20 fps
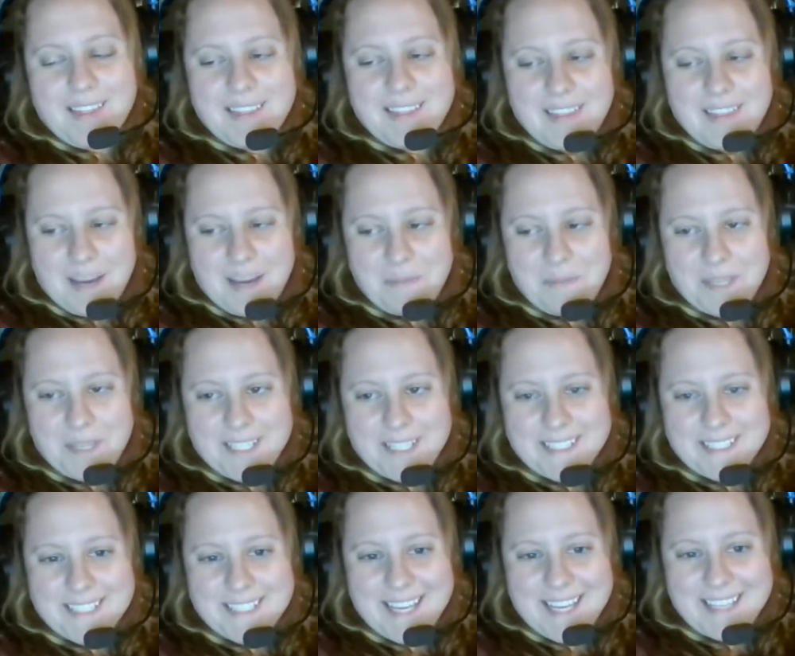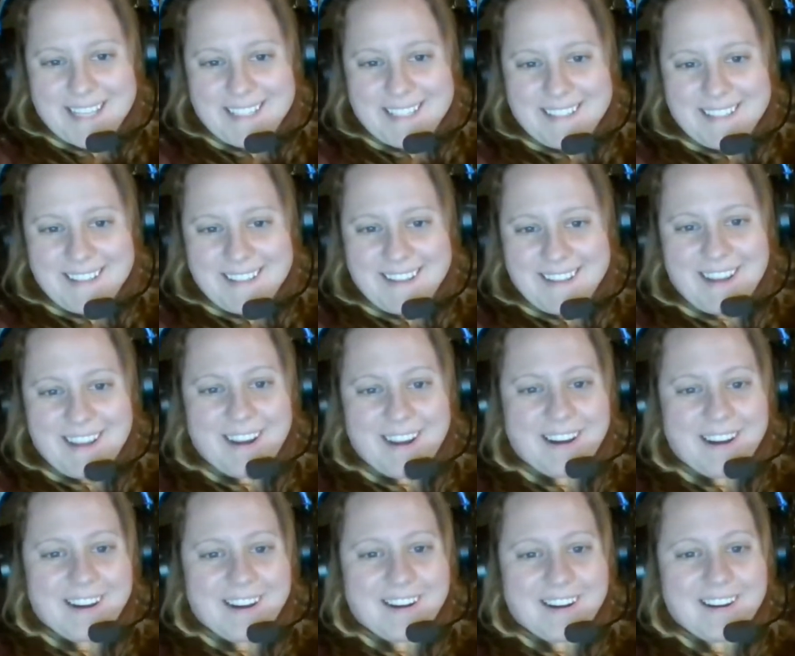that being said,
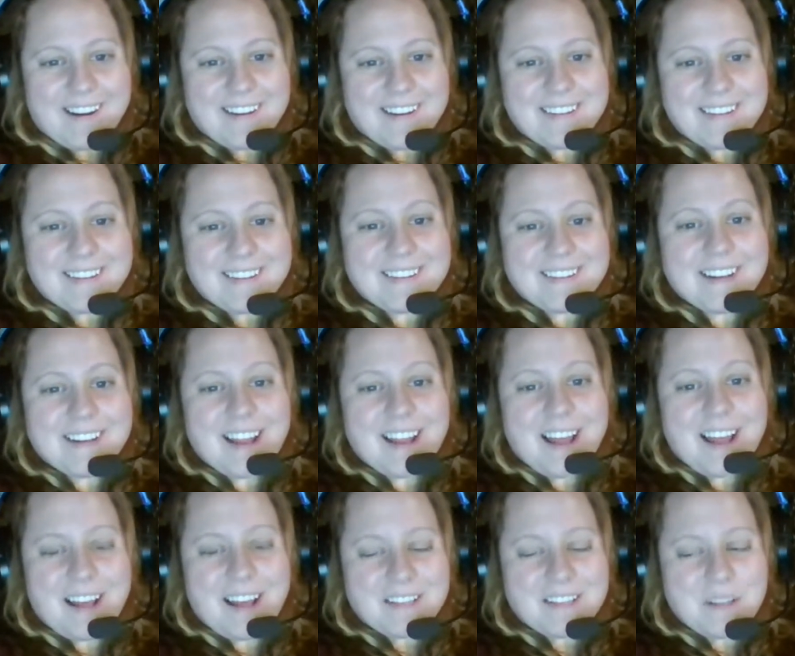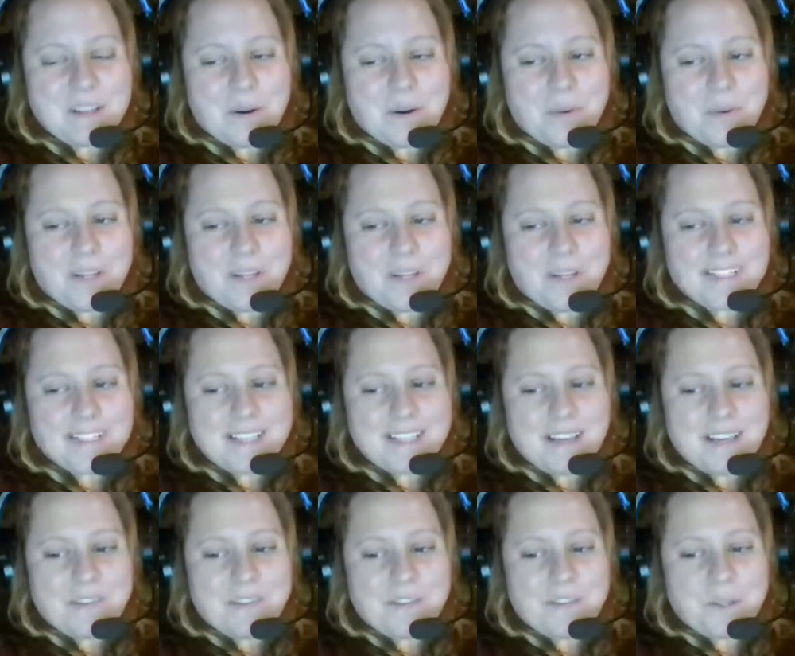as always, if